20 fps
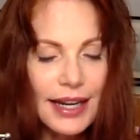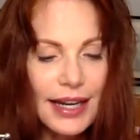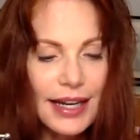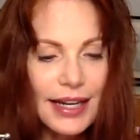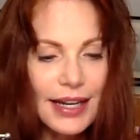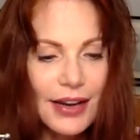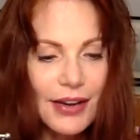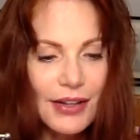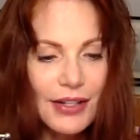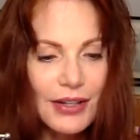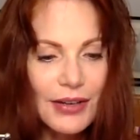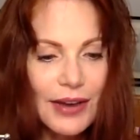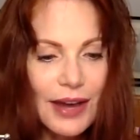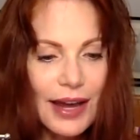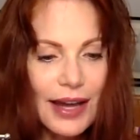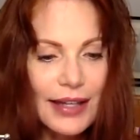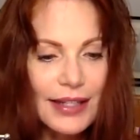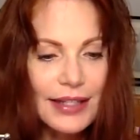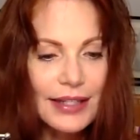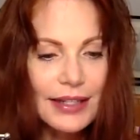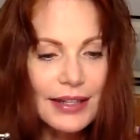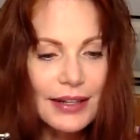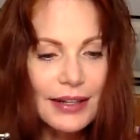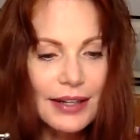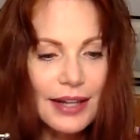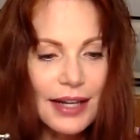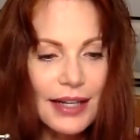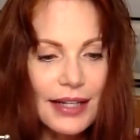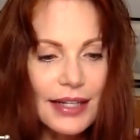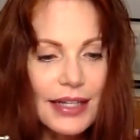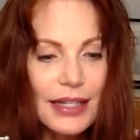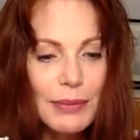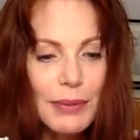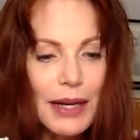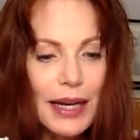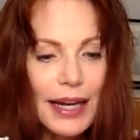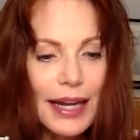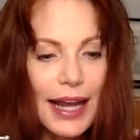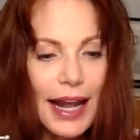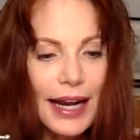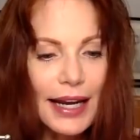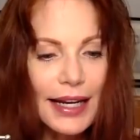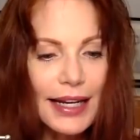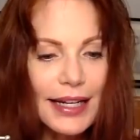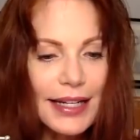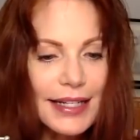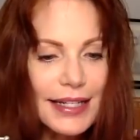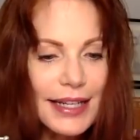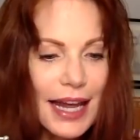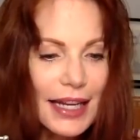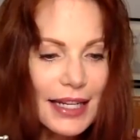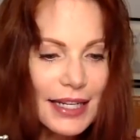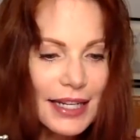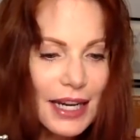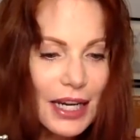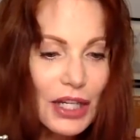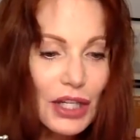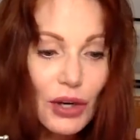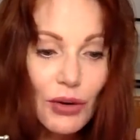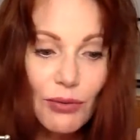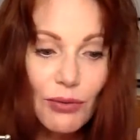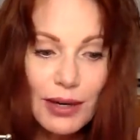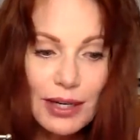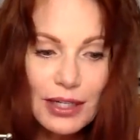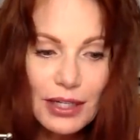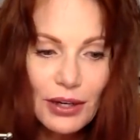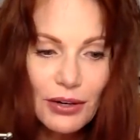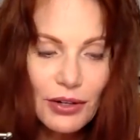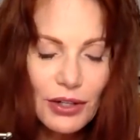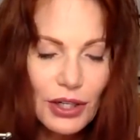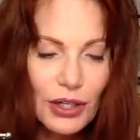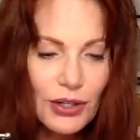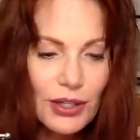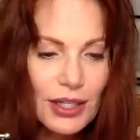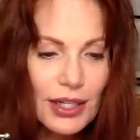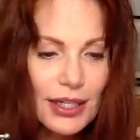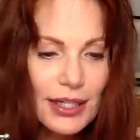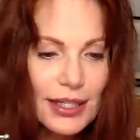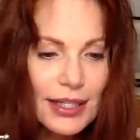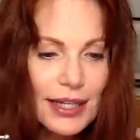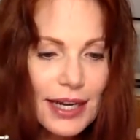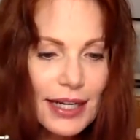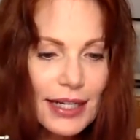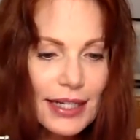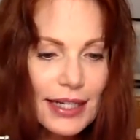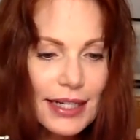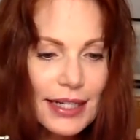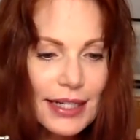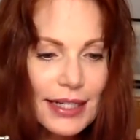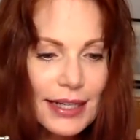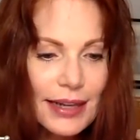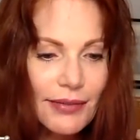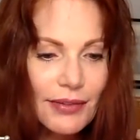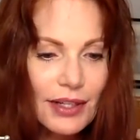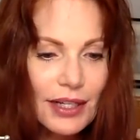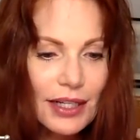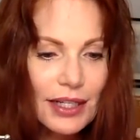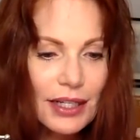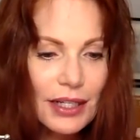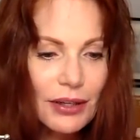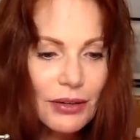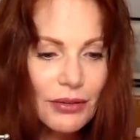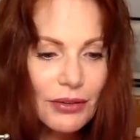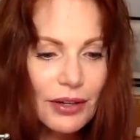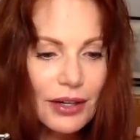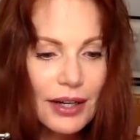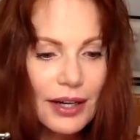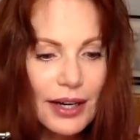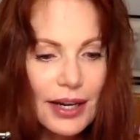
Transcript: he also adds that he's been a Kennedy assassination researcher since 1972.